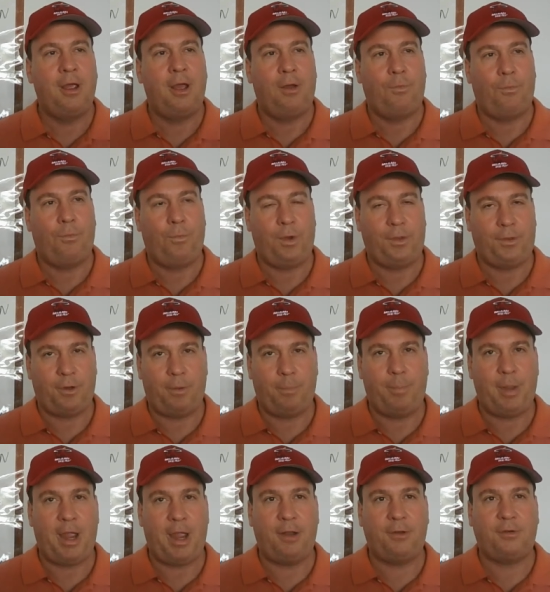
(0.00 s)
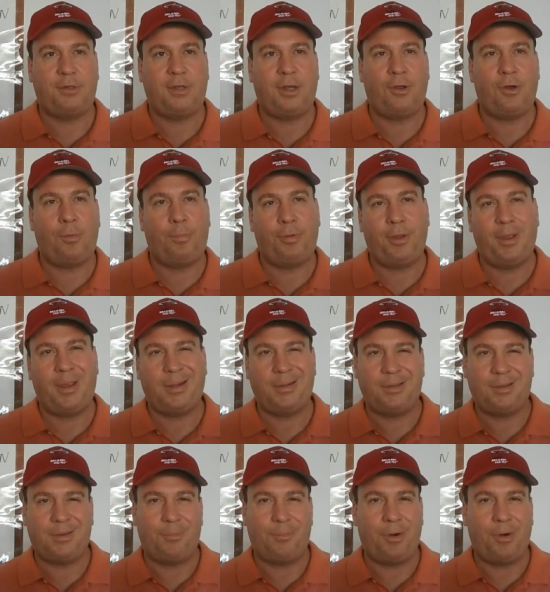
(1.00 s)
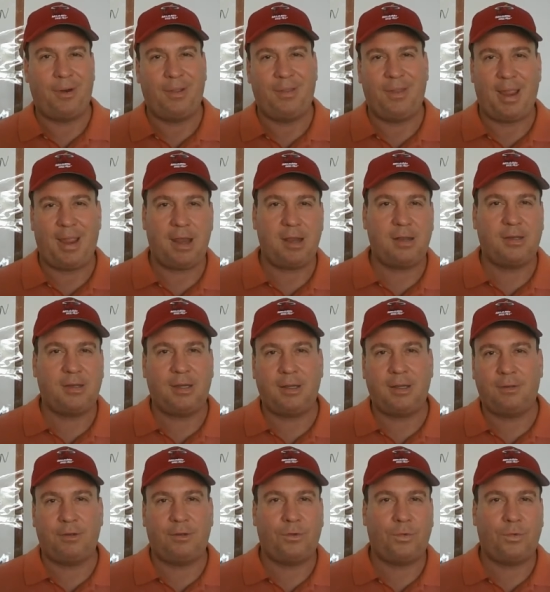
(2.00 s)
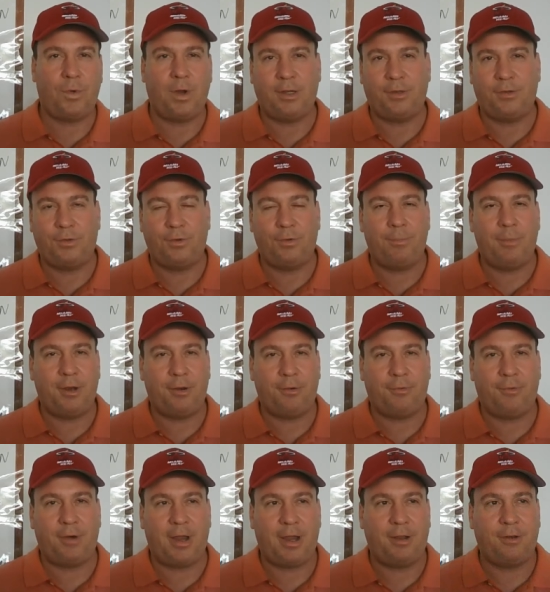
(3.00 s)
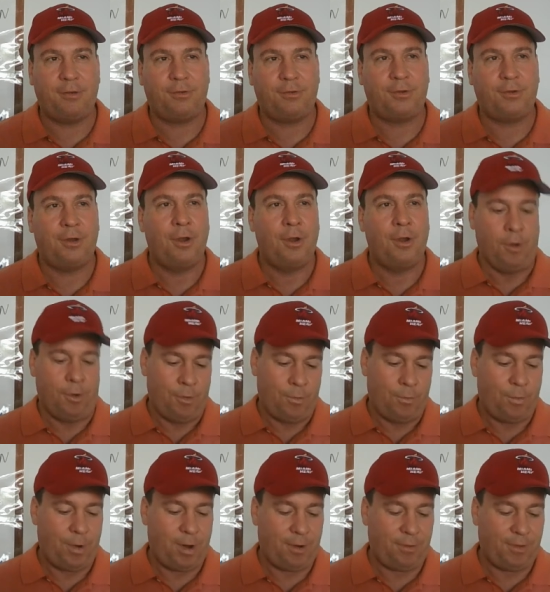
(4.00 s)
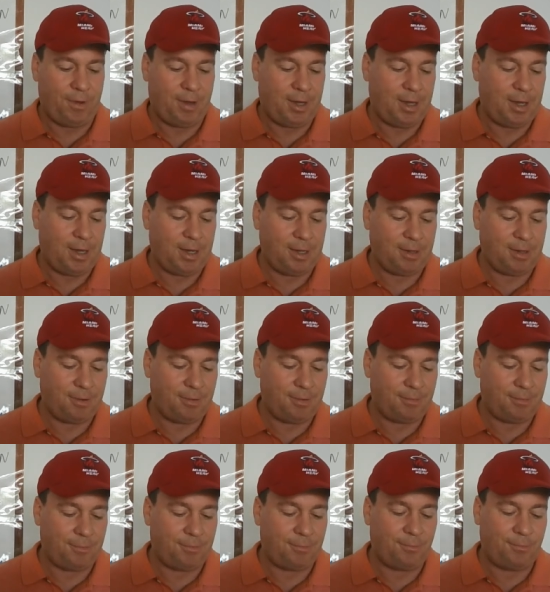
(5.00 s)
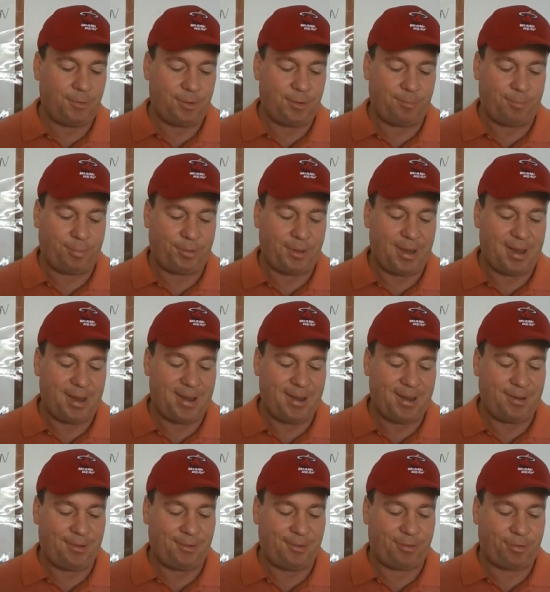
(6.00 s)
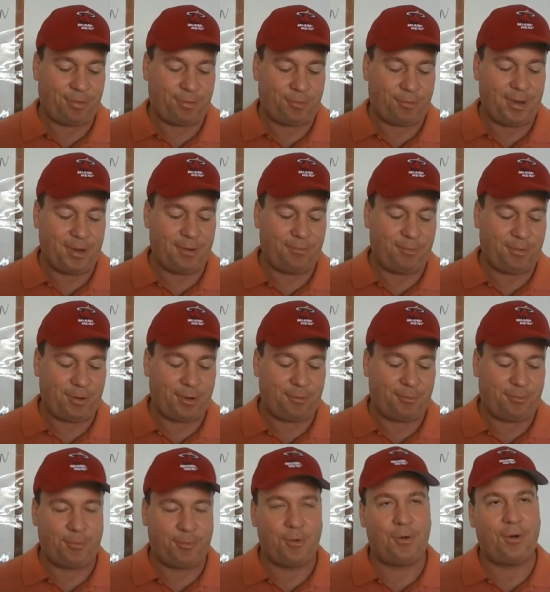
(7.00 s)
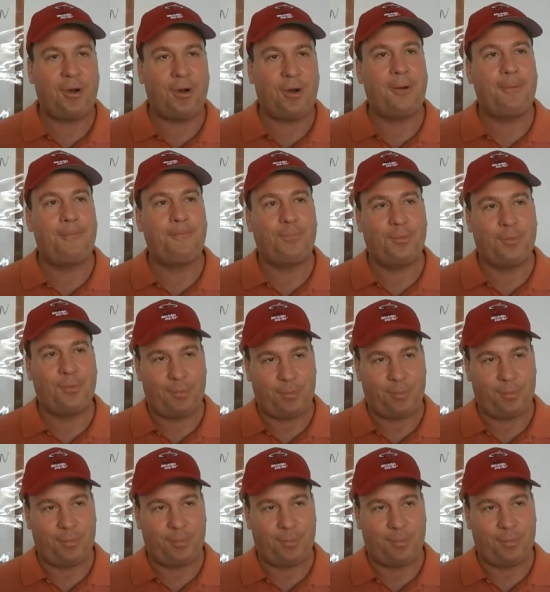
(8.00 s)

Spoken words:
With their bench, they all played somewhere in the 18 to 22 minute range, where the Heat would play 3 of their 4